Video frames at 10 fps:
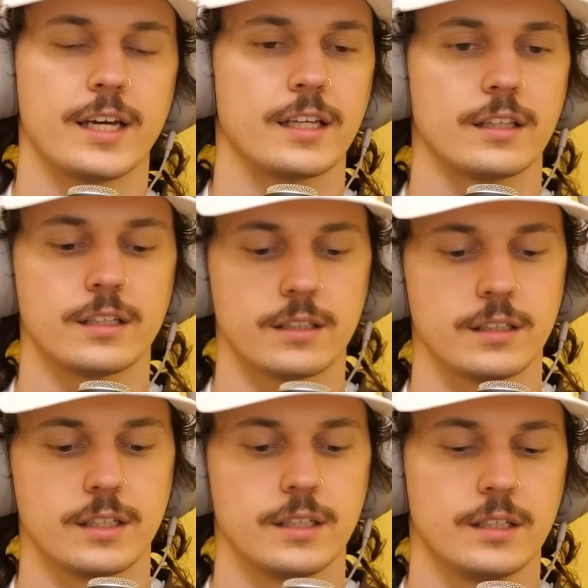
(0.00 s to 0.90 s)
and the
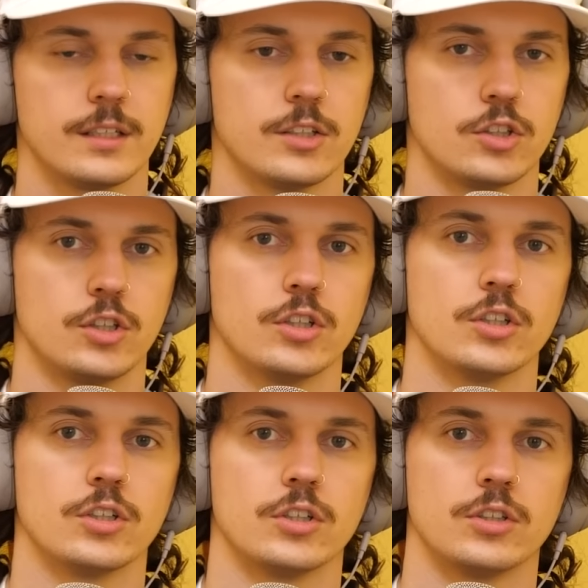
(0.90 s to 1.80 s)

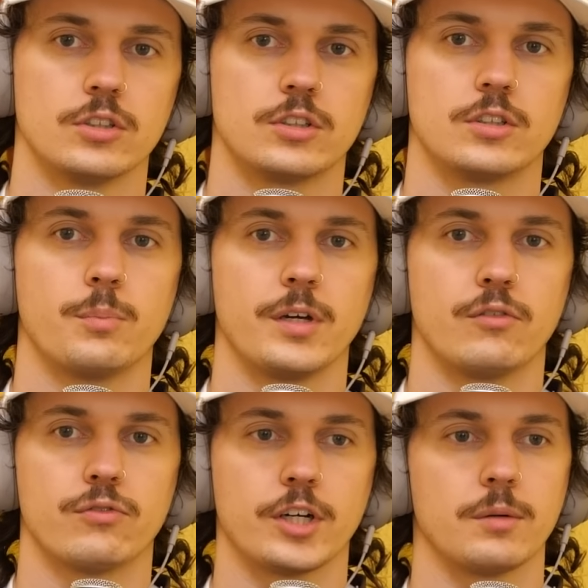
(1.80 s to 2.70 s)
big
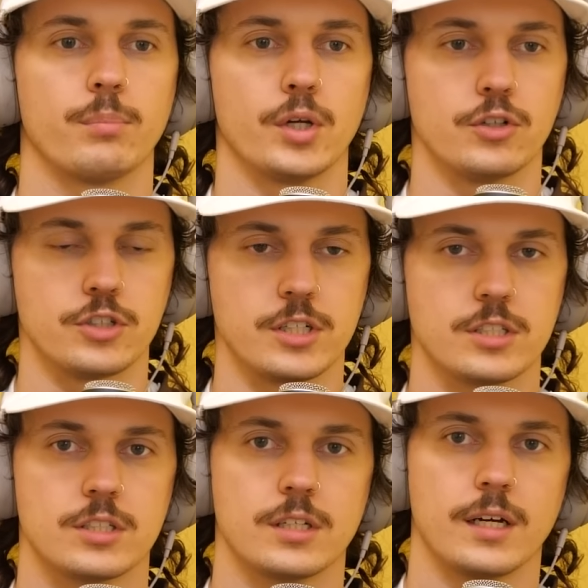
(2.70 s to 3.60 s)
friggin'
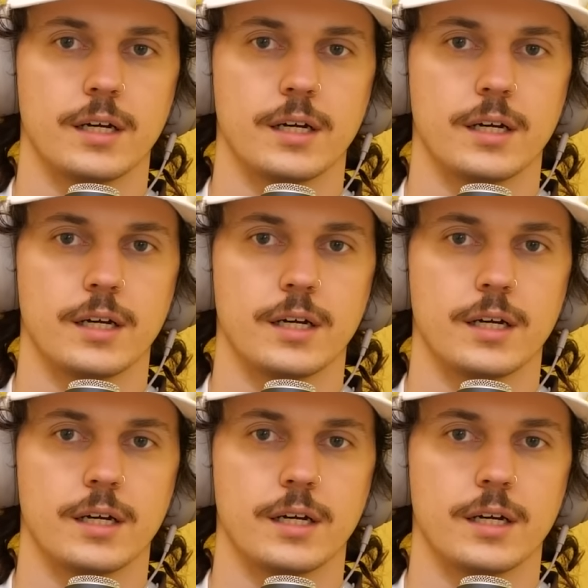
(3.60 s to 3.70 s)
bulges.